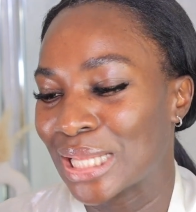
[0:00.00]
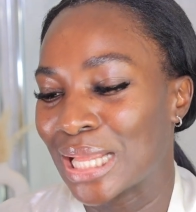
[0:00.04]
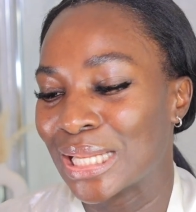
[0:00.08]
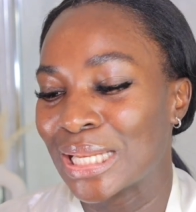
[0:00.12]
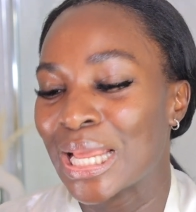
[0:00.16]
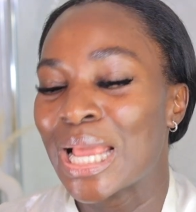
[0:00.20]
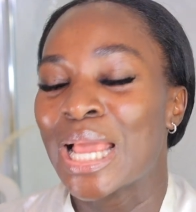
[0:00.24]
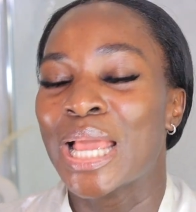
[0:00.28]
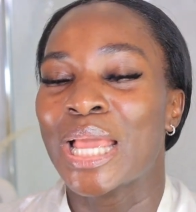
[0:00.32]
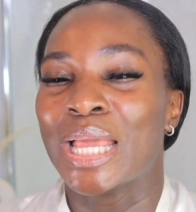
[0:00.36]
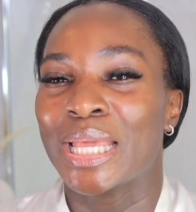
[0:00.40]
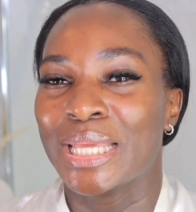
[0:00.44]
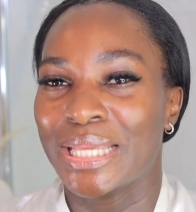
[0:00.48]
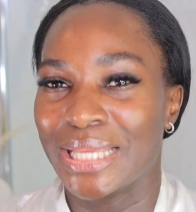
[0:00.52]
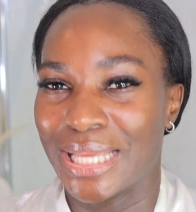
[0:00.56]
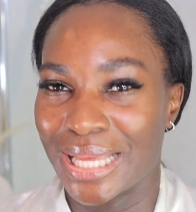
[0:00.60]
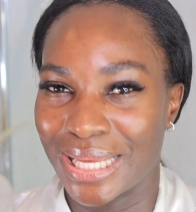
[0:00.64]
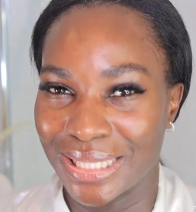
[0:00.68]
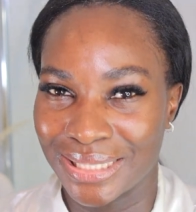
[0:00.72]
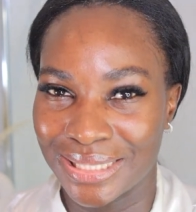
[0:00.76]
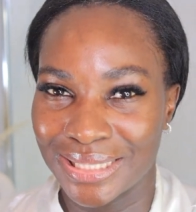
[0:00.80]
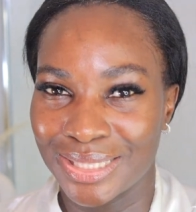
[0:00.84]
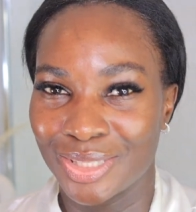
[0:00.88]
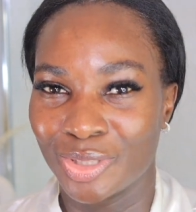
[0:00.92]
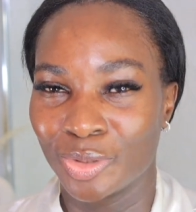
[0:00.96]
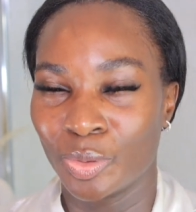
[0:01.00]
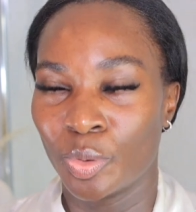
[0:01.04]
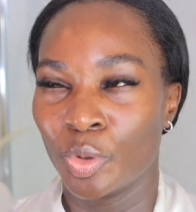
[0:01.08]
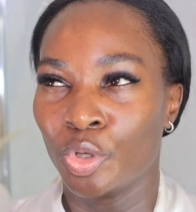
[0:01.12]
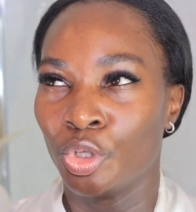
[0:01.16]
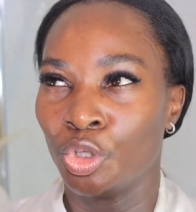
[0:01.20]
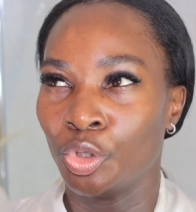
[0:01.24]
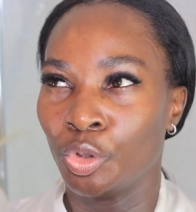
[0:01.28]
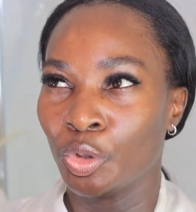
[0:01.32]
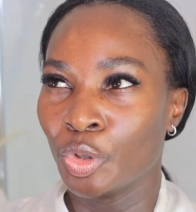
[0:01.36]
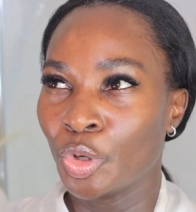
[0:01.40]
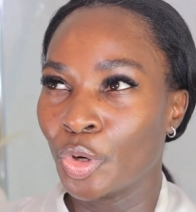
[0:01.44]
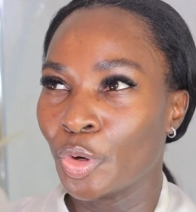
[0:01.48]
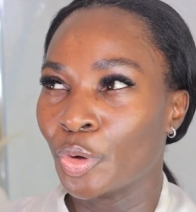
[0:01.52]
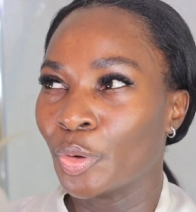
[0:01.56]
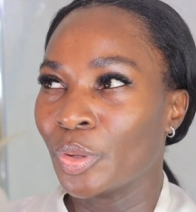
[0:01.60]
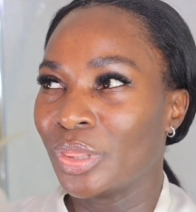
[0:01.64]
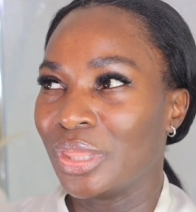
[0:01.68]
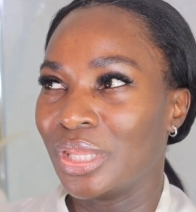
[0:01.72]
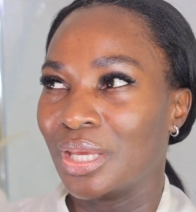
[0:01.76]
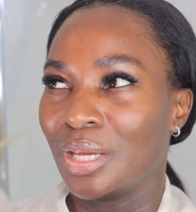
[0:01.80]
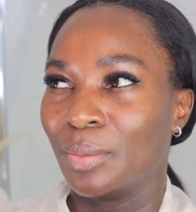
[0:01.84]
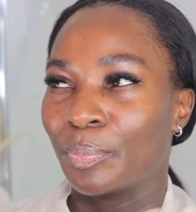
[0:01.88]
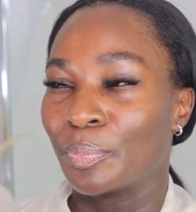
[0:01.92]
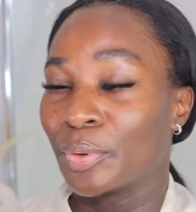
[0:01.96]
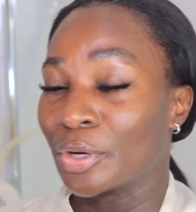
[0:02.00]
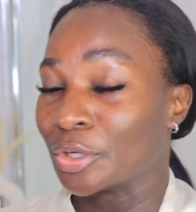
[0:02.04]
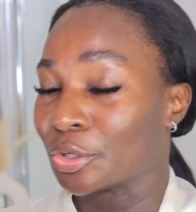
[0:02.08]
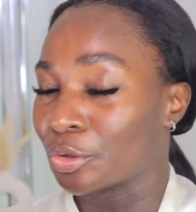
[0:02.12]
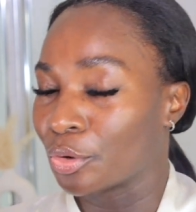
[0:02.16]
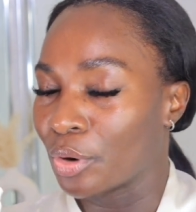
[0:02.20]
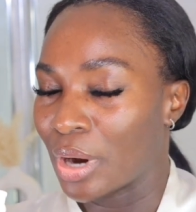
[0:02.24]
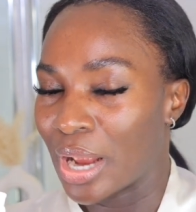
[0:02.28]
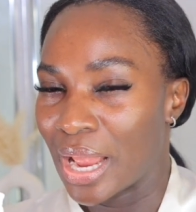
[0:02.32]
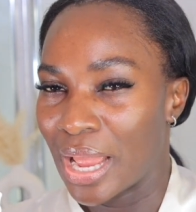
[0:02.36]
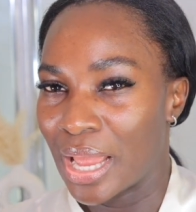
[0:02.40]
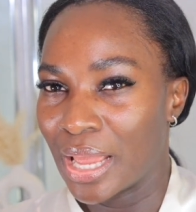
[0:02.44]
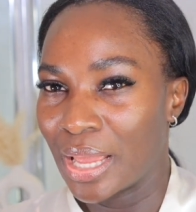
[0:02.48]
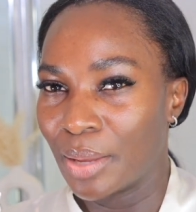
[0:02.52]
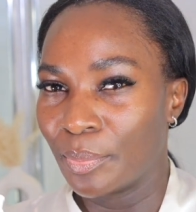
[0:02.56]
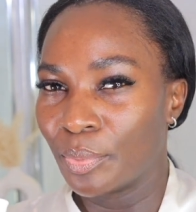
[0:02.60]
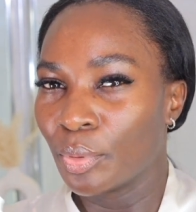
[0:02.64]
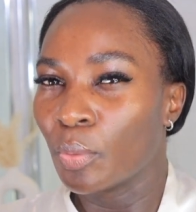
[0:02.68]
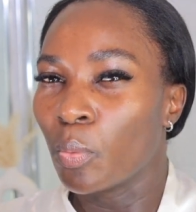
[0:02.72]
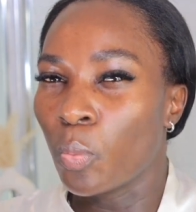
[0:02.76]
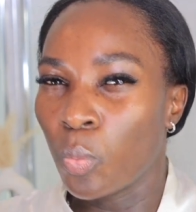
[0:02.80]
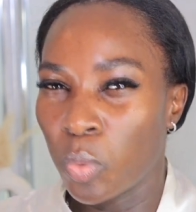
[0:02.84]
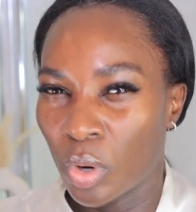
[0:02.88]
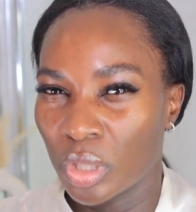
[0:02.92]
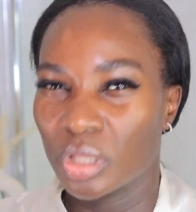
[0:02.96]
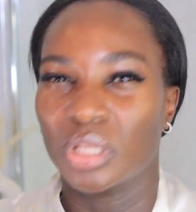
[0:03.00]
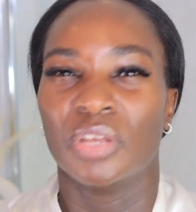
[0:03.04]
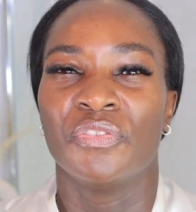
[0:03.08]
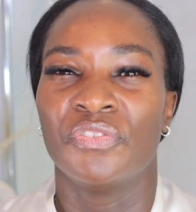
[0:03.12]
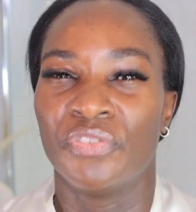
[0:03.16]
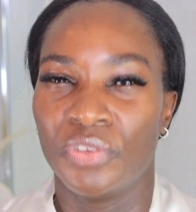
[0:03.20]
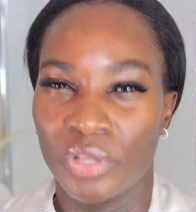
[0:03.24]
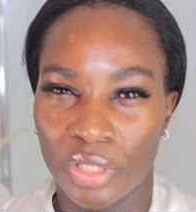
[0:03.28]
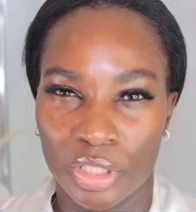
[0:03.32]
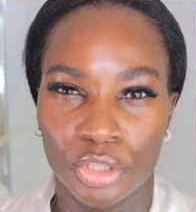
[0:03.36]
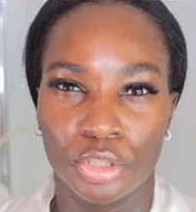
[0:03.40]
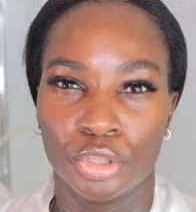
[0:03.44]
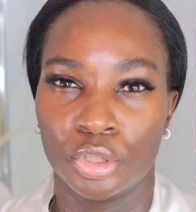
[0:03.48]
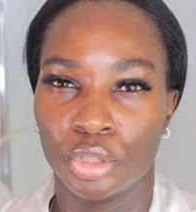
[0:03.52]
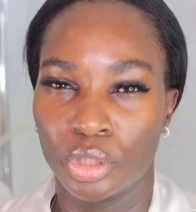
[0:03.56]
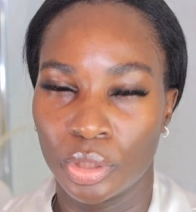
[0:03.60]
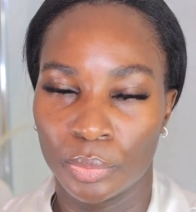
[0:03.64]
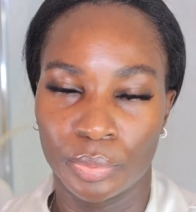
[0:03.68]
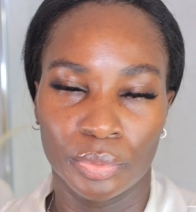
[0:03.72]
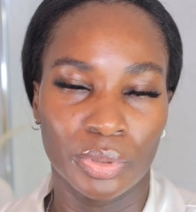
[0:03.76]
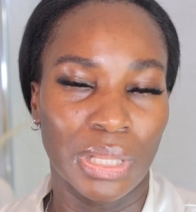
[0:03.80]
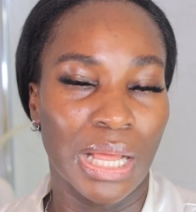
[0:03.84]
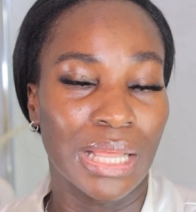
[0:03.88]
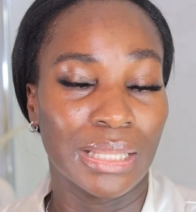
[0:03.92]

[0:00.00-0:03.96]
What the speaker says: And yes, so you go, they prescribe what they feel is suitable,